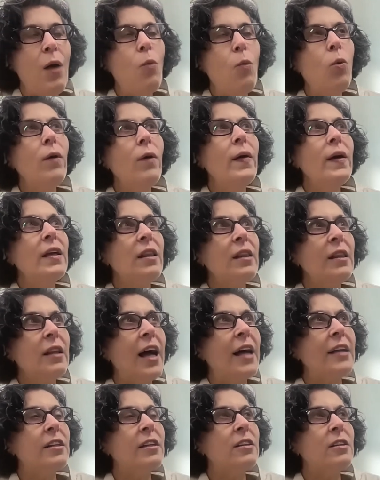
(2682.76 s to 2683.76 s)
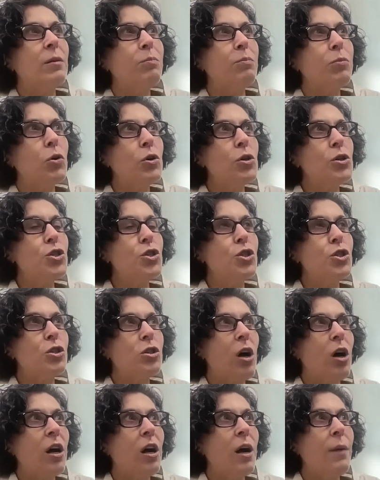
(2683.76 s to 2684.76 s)
I worry a lot that the push
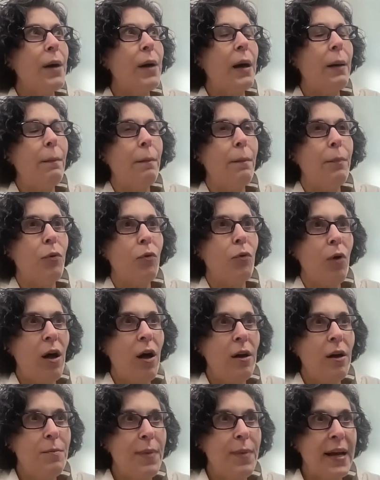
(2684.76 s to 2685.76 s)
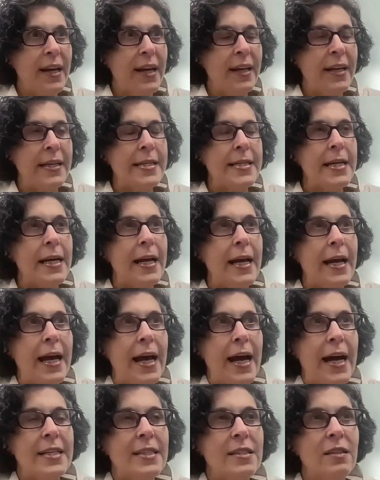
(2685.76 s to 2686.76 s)
to talk about broadband
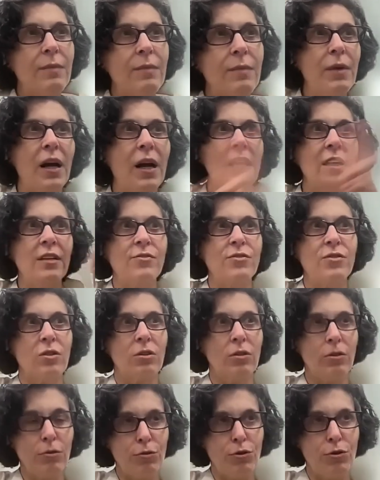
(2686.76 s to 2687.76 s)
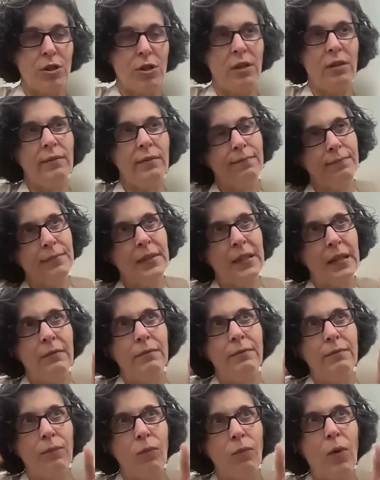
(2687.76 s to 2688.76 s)
as some kind of solution,
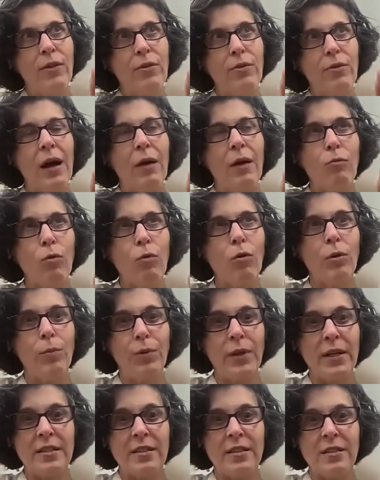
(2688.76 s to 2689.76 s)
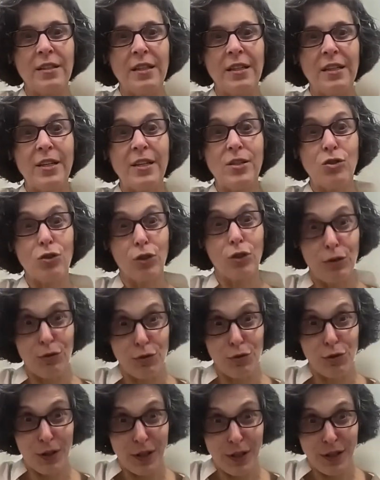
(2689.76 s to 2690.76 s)
whether or not rural places need a
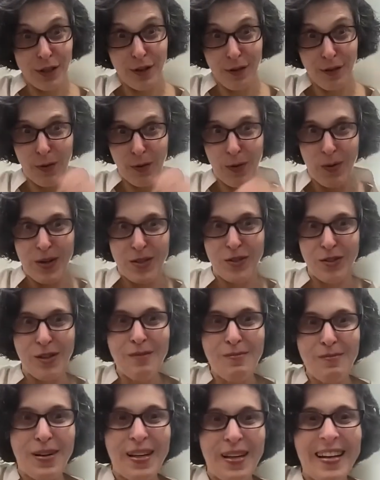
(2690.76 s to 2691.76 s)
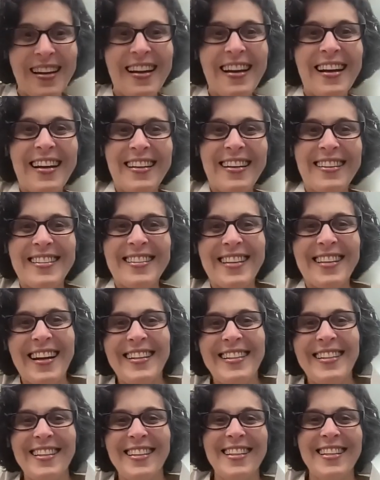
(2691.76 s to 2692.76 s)
solution is a different question, but this
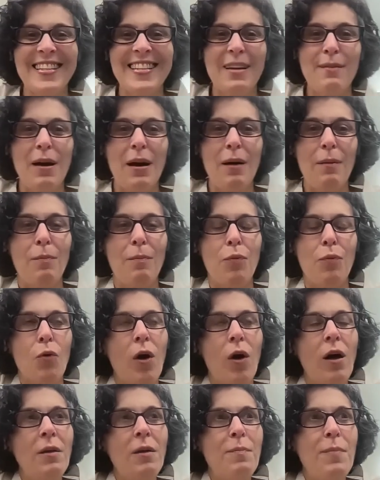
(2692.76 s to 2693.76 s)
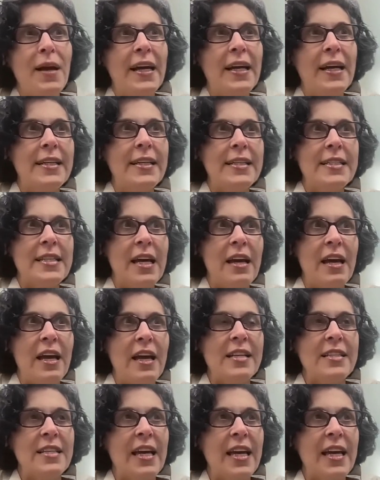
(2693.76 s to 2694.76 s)
idea that somehow broadband
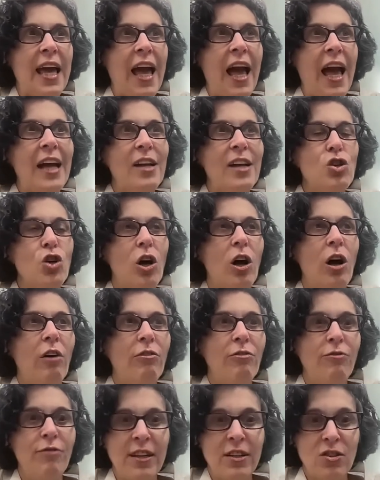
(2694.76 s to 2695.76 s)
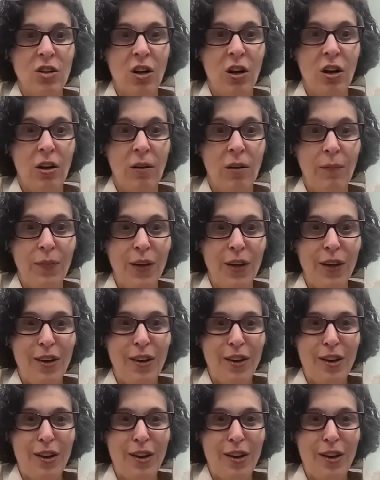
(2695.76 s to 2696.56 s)
is a catch-all, fix-all